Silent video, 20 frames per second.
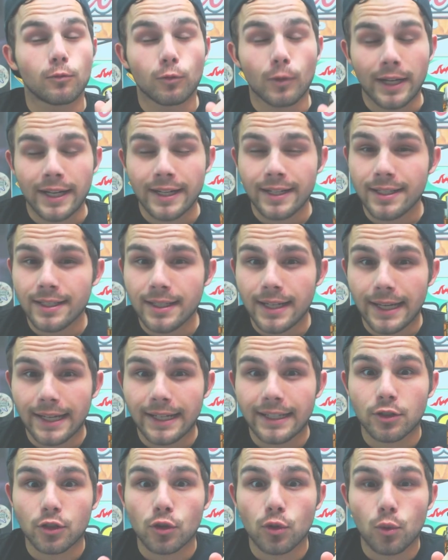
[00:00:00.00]
rated
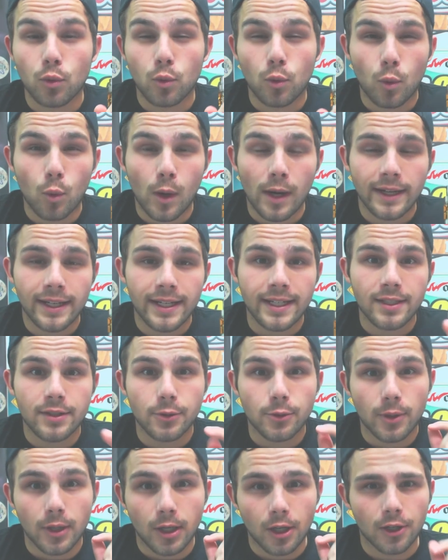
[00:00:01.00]
at 20
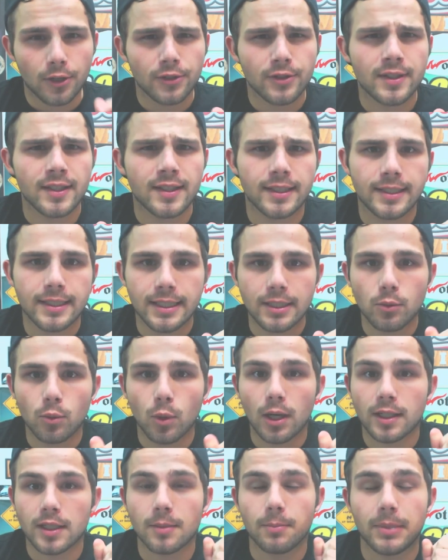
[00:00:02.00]
to 160
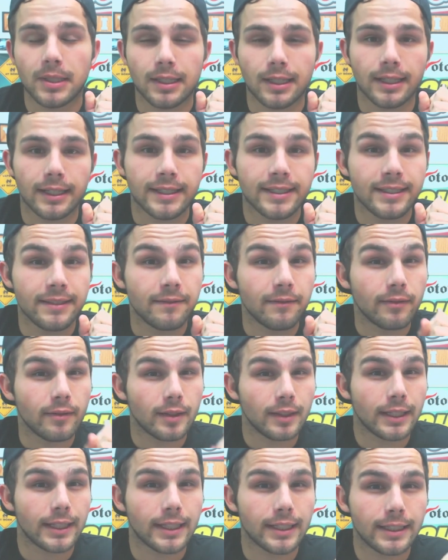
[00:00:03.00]
watts, but I didn't
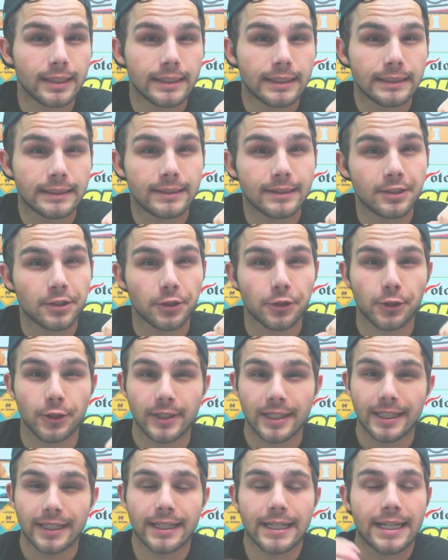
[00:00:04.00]
feel like I
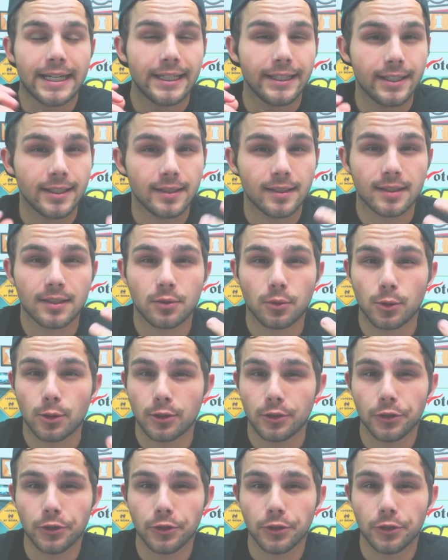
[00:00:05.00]
started getting any sort